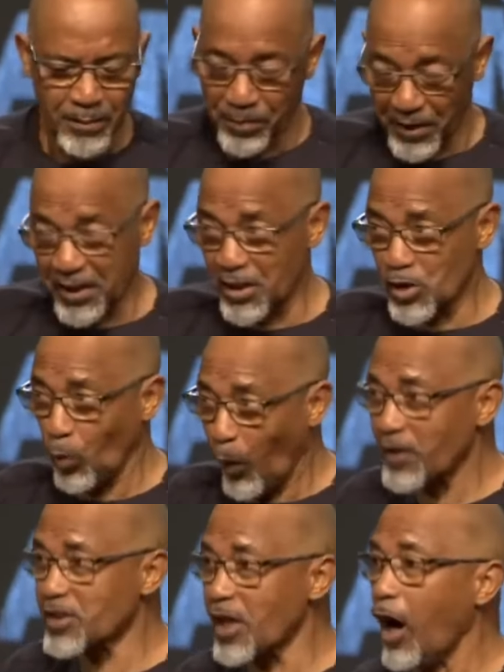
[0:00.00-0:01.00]
please
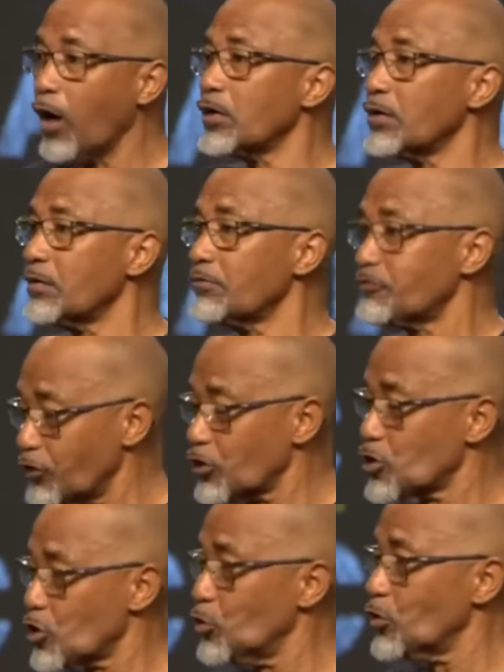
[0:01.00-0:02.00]
watch out for
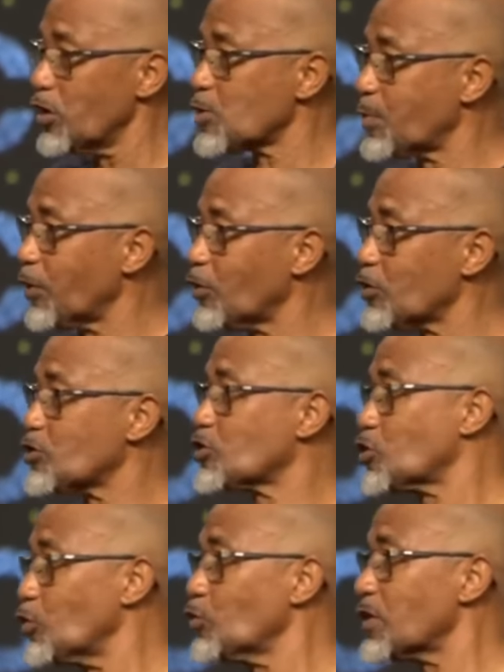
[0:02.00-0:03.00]
Judas, because
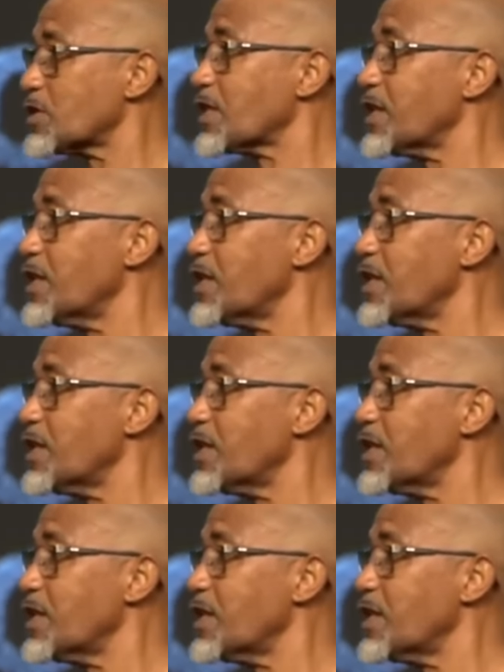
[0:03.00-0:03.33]
Judas